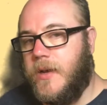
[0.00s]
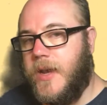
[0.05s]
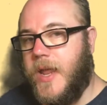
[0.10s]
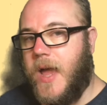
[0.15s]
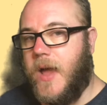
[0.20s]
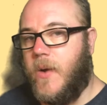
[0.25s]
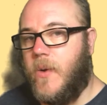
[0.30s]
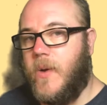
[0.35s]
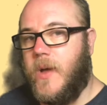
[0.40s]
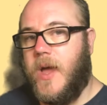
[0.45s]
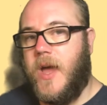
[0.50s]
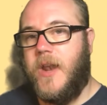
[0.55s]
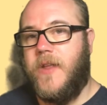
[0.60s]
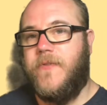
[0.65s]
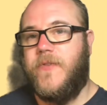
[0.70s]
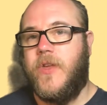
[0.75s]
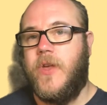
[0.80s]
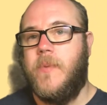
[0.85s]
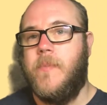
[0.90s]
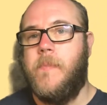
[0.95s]
now at a
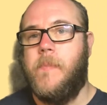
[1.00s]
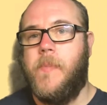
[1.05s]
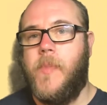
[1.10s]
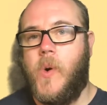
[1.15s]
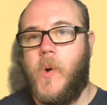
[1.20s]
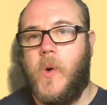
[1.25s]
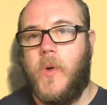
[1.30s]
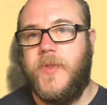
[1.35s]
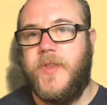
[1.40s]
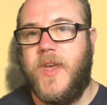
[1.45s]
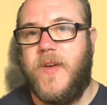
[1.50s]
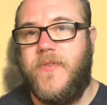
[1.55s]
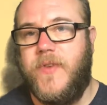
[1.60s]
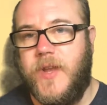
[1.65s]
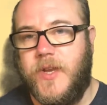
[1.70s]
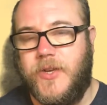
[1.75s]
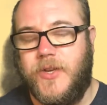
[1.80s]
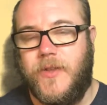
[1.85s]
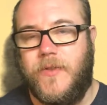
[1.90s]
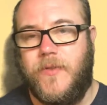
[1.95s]
few more
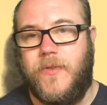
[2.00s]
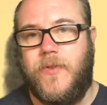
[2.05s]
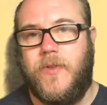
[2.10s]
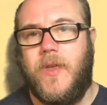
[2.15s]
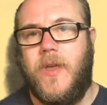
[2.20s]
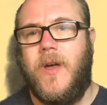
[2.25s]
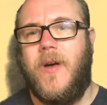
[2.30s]
definitions.